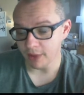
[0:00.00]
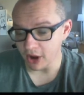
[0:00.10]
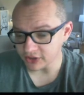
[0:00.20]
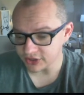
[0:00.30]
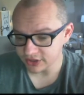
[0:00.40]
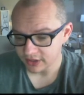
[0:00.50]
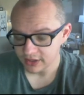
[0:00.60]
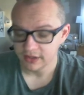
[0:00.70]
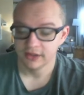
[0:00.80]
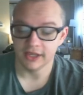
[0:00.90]
Ertz
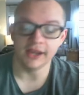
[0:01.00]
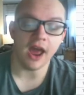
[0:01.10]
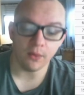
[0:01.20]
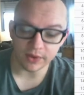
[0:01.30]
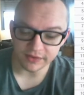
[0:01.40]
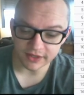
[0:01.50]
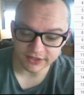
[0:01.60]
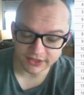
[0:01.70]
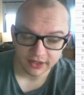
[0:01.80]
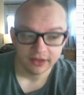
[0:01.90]
cannot win
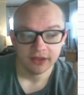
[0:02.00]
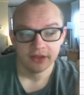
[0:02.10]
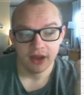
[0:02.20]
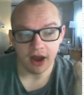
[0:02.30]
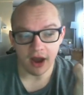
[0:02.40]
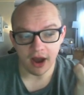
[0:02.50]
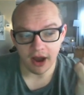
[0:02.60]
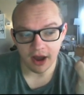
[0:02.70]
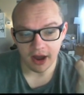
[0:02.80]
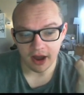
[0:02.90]
this.
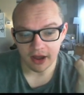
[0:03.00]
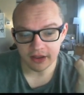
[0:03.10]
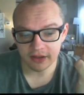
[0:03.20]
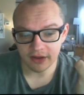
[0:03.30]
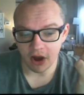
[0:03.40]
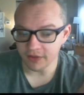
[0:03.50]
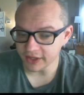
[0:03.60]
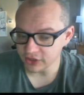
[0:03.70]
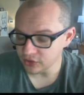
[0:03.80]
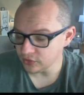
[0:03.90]
All they
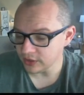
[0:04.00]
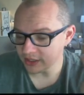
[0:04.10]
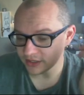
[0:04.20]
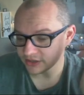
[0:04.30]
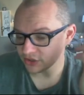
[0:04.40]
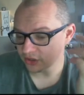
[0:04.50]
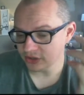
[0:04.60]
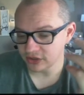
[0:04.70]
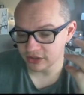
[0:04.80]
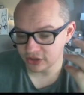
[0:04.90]
can do is
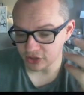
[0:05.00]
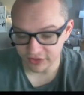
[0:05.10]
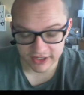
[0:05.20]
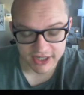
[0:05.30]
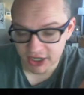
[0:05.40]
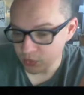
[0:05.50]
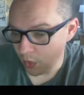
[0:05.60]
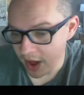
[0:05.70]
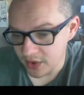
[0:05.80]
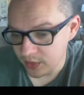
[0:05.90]
these guys
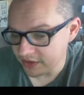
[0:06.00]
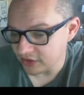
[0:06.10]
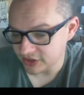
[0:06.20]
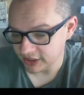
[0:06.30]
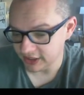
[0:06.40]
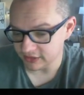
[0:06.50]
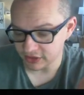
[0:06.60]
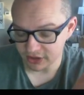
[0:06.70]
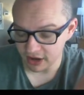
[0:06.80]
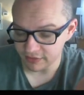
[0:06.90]
want to win their team.
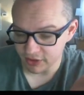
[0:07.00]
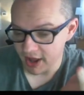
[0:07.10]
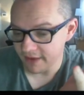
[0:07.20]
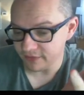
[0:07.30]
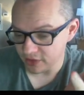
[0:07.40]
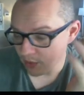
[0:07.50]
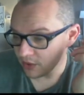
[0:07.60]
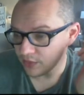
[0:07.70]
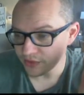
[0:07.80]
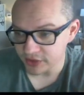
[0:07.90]
They want
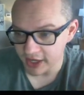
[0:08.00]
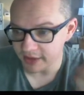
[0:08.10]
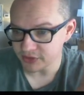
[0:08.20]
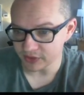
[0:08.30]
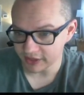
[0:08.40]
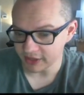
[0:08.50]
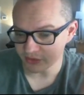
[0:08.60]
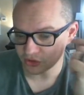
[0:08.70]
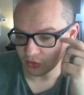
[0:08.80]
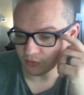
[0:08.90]
to win their game so they can
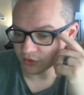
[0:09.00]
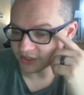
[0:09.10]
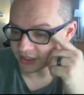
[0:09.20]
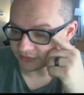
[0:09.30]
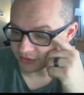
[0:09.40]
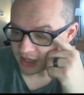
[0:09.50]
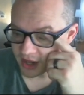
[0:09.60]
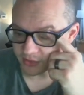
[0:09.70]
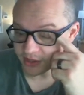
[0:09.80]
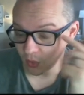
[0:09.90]
get more tickets for the
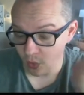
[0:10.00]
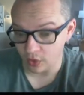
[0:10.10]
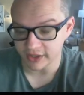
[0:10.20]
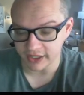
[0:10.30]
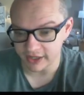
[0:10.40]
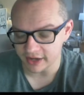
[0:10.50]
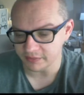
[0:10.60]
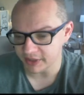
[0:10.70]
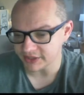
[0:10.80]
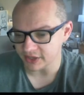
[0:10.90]
lottery or get in
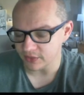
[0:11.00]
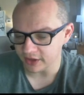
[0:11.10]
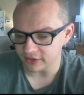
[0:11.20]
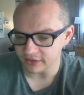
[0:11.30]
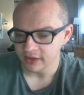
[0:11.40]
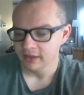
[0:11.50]
based on record.